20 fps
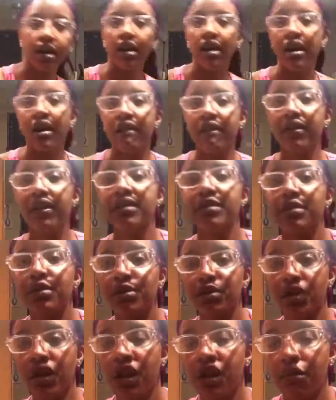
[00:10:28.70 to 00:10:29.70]
I feel like something
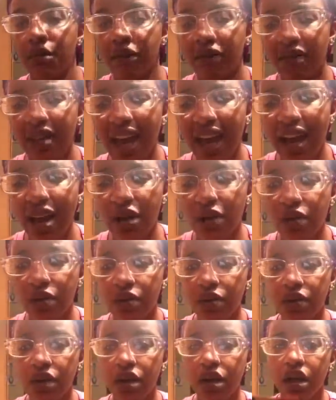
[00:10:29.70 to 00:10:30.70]
was crawling on my foot ow
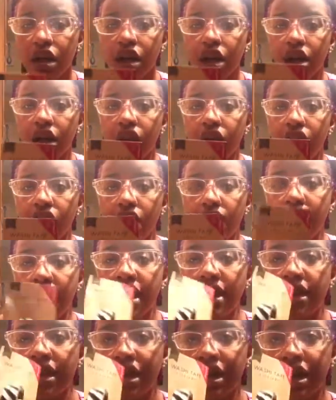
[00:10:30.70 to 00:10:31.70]

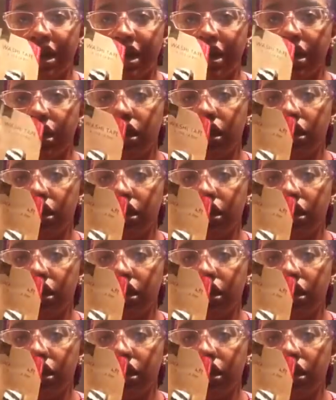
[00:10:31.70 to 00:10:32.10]
and then I got